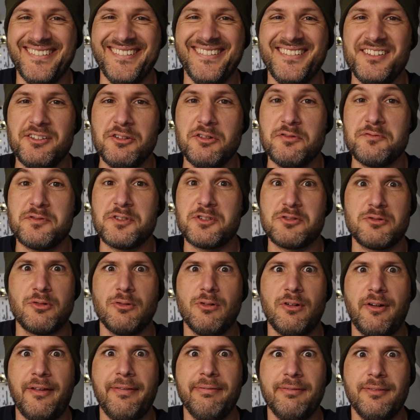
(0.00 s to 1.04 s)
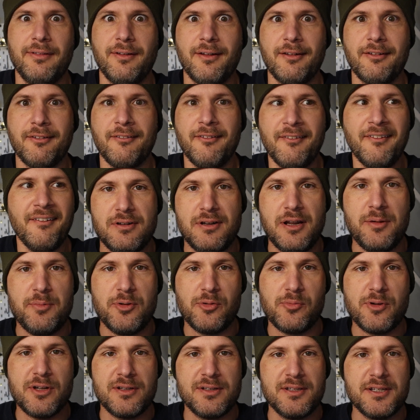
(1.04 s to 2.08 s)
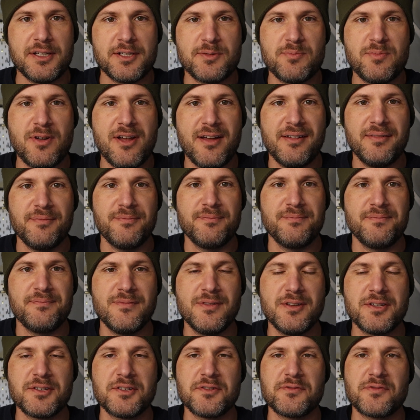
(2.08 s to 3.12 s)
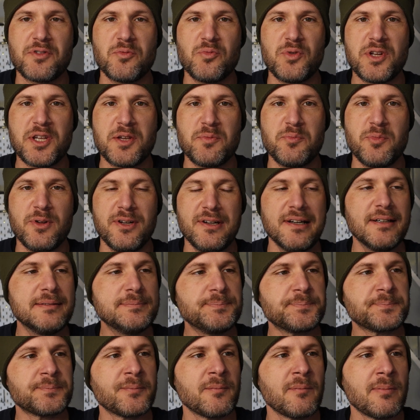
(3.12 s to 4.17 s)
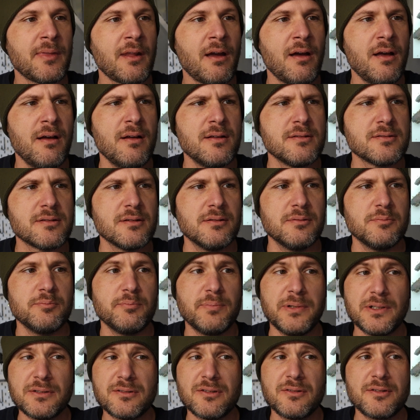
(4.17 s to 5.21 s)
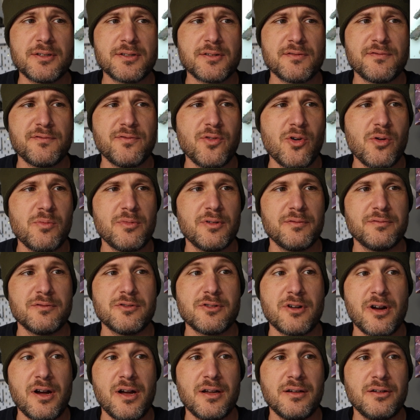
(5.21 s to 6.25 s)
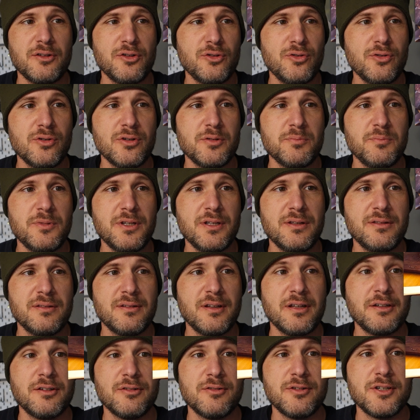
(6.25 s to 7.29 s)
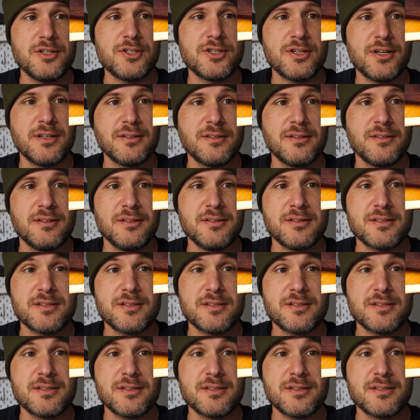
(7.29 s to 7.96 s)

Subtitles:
Jag förstår inte. Let me quickly explain. This is from Wikipedia. So, Biltong is a form of dried, cured meat that originated in